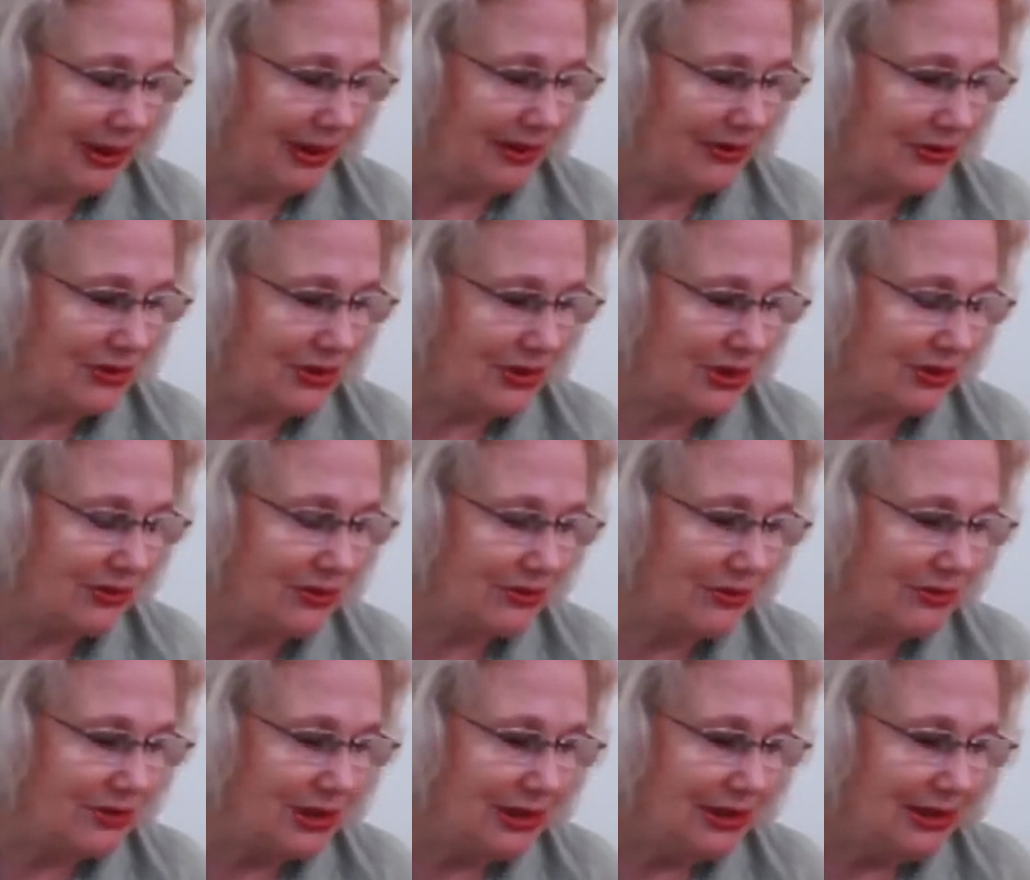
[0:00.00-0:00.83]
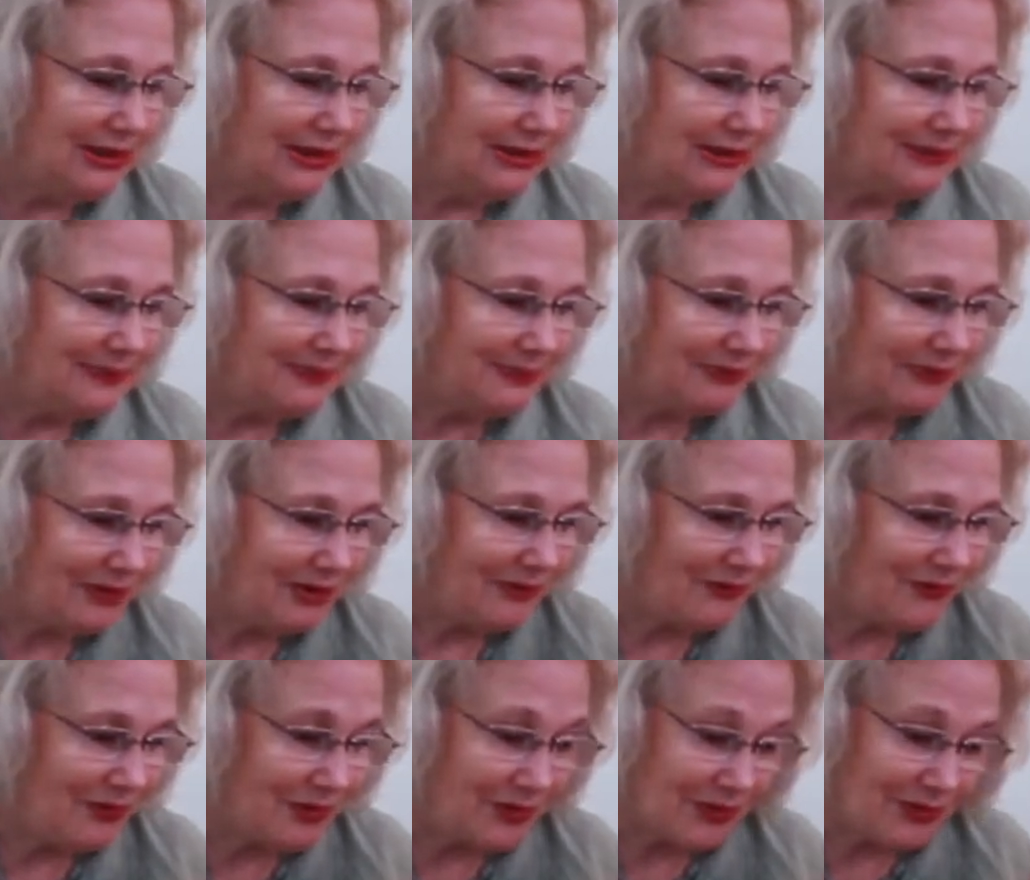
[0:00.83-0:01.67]
And so
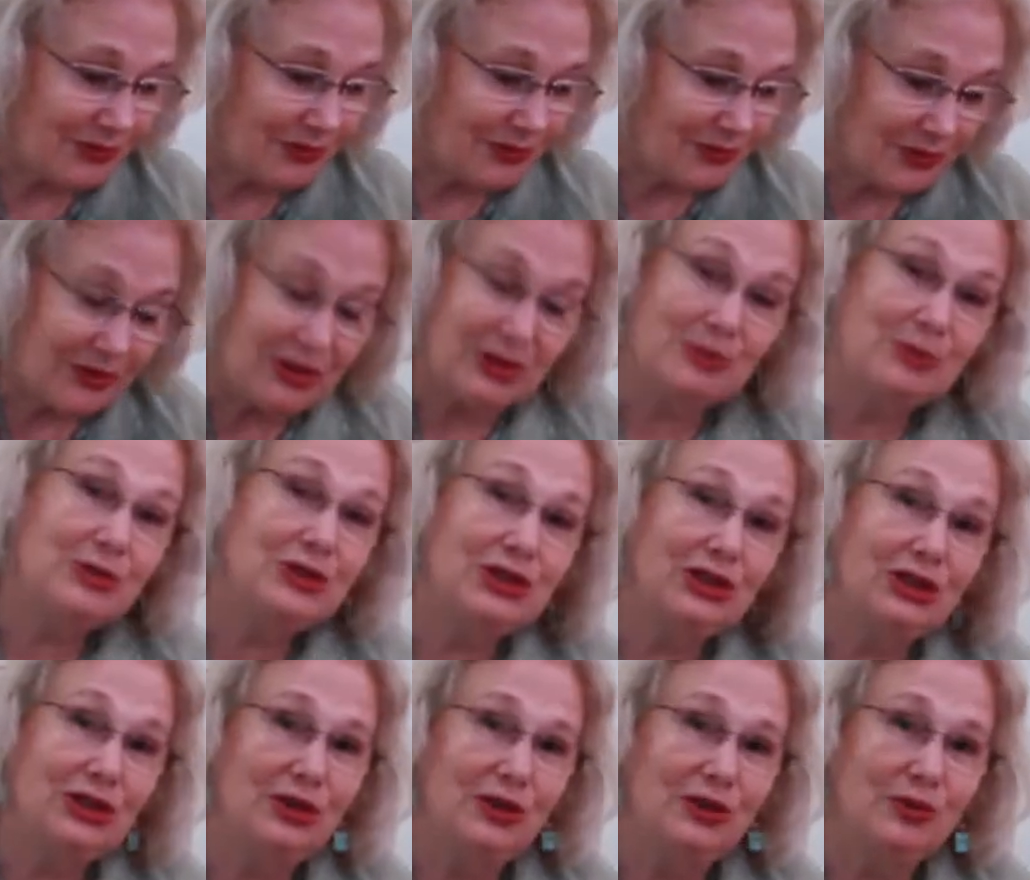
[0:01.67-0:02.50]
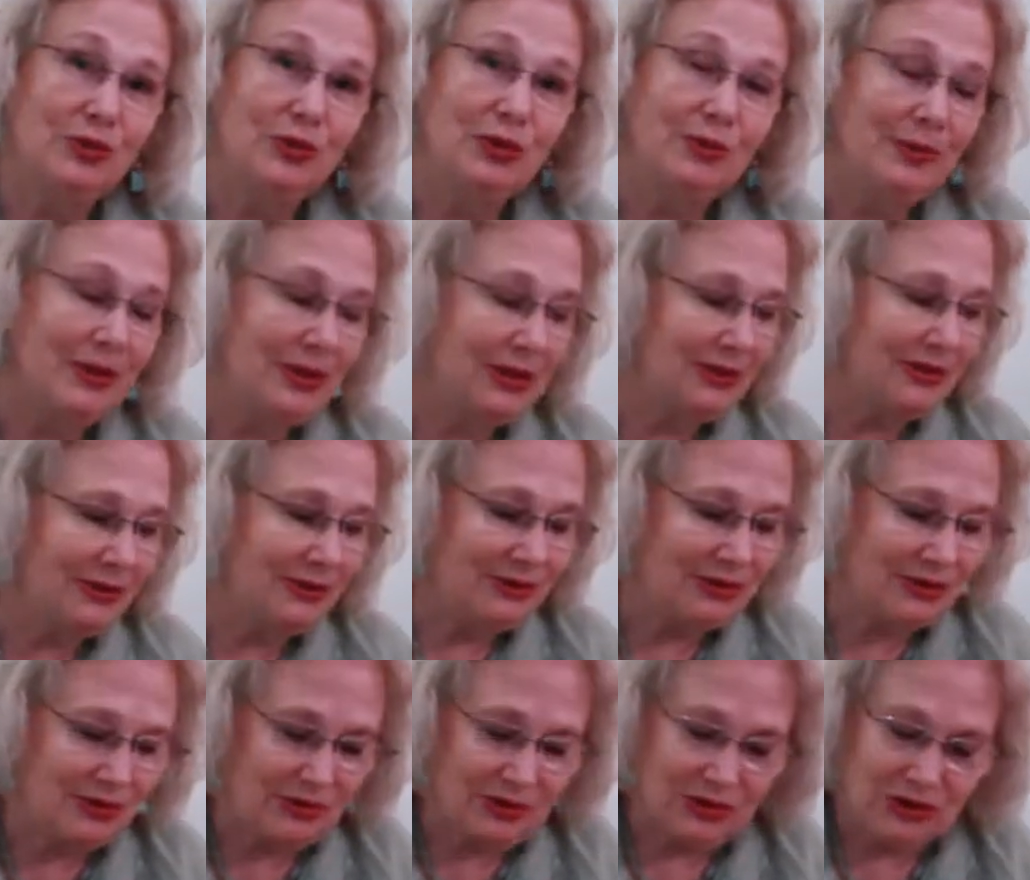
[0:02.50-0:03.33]
for this particular
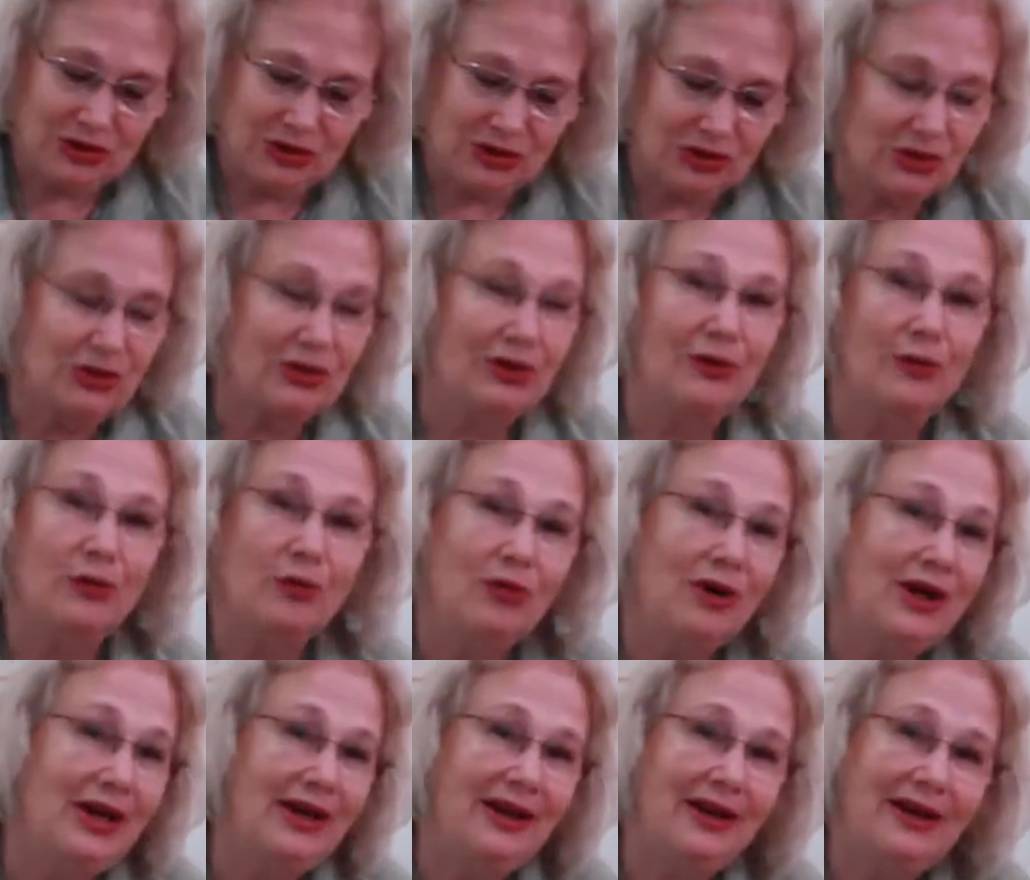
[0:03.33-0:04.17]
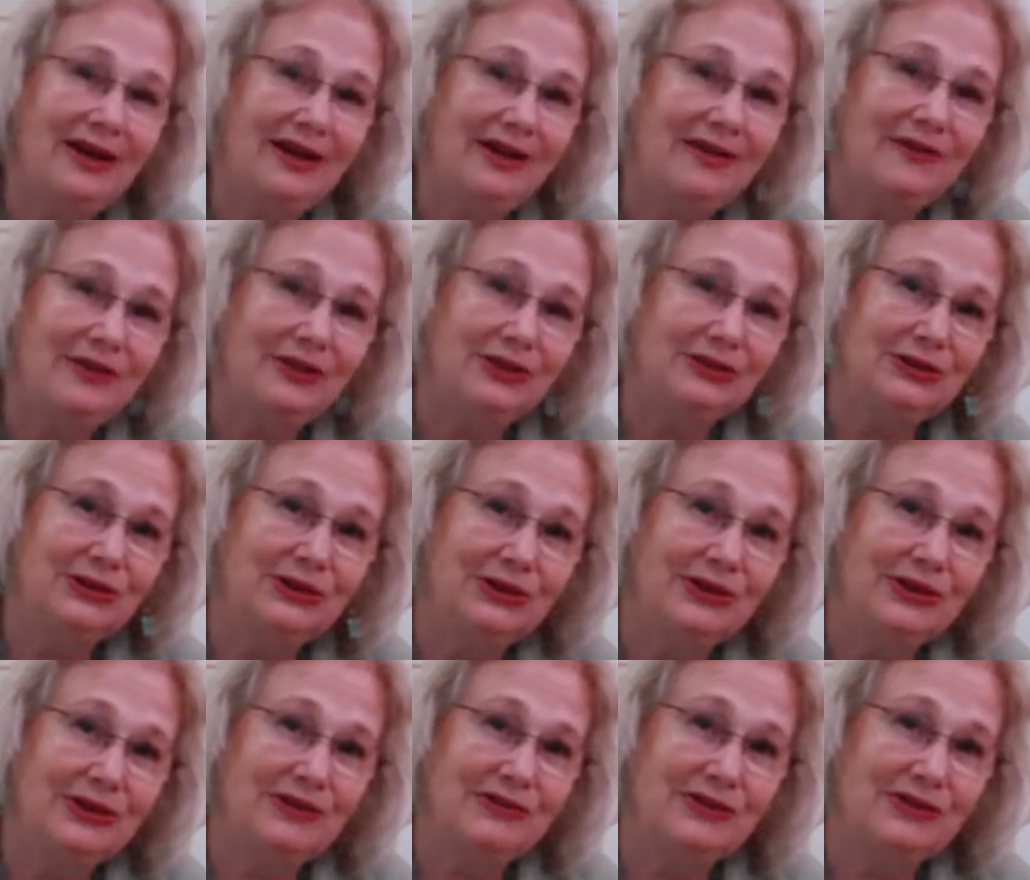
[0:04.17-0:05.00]
woman, there's just an array of
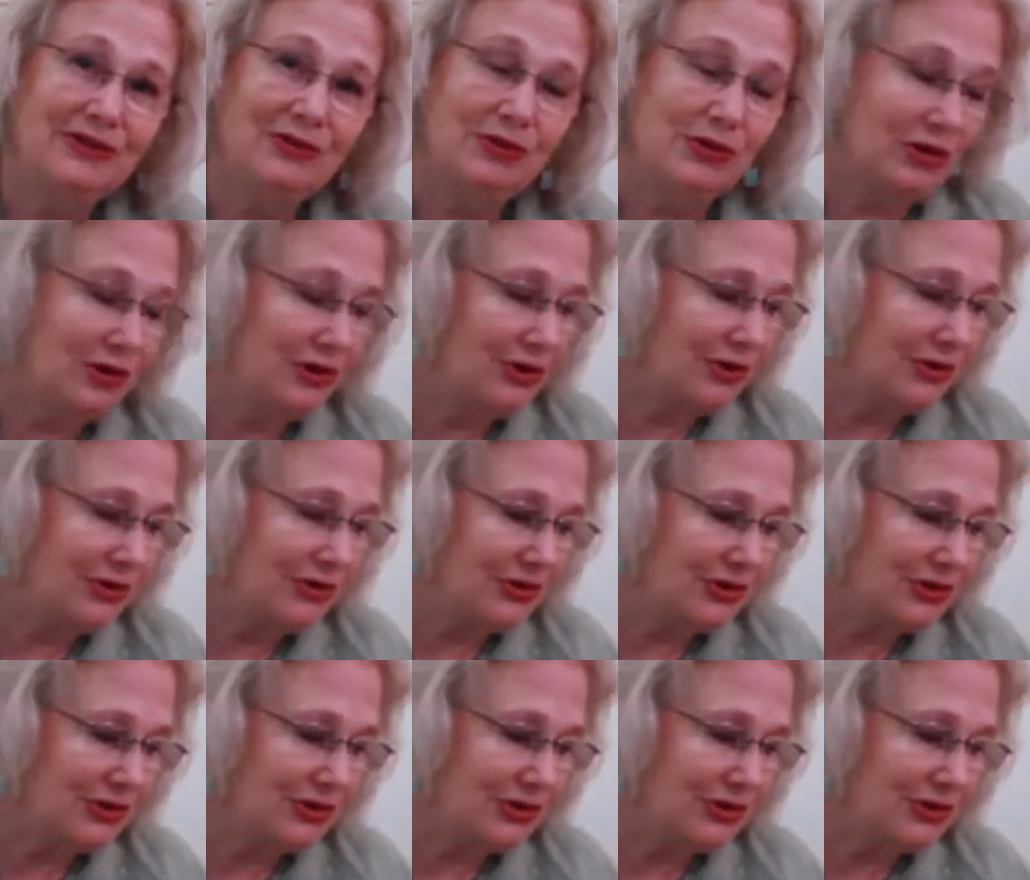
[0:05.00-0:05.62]
alternatives for her.